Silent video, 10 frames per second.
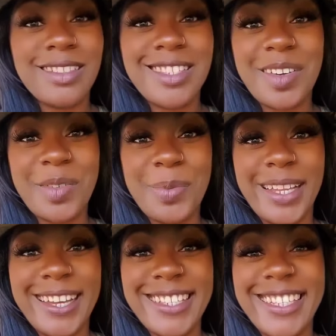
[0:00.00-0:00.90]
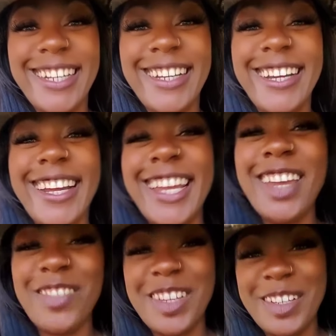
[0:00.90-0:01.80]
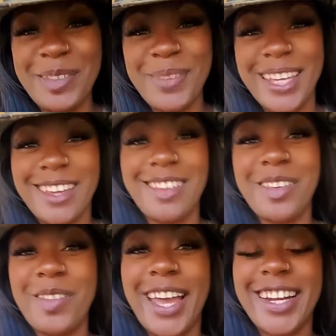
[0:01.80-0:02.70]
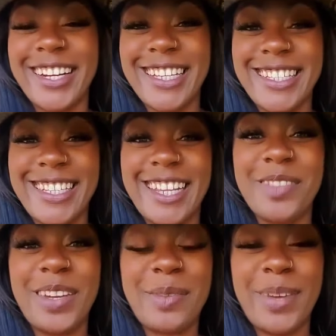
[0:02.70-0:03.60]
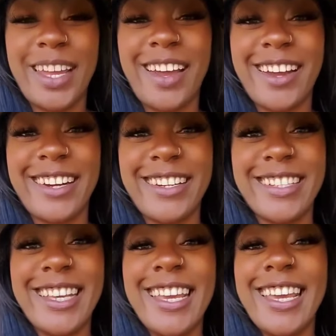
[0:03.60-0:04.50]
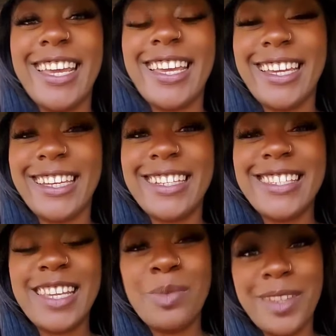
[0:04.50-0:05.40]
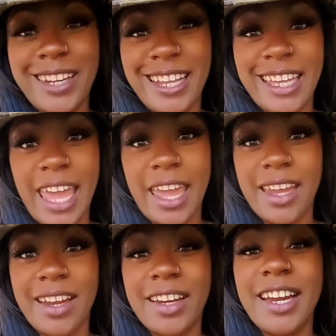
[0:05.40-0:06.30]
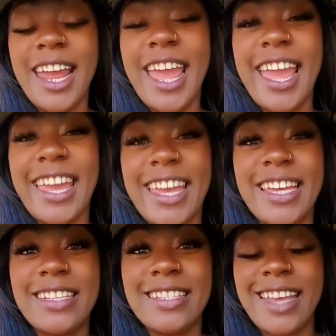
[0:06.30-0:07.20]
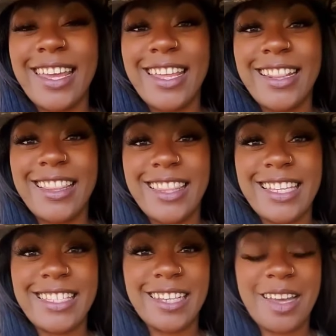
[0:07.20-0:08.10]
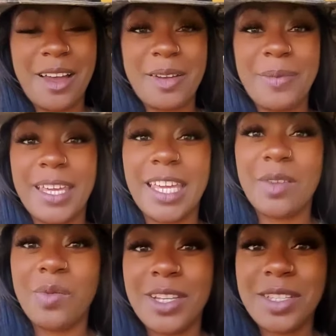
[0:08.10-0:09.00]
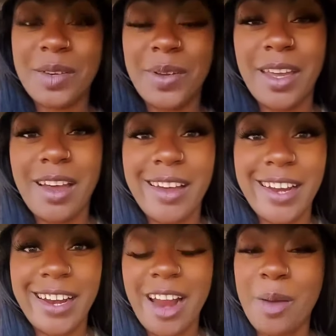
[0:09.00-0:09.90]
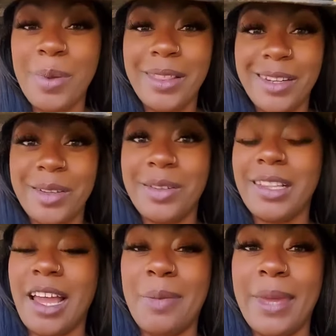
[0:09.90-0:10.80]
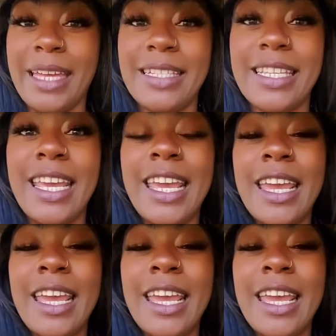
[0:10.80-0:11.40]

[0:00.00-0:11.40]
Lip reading: so blessed. If you know me, you know I'd already said the way to my heart is community care. And in this economy and what's going on in our political climate,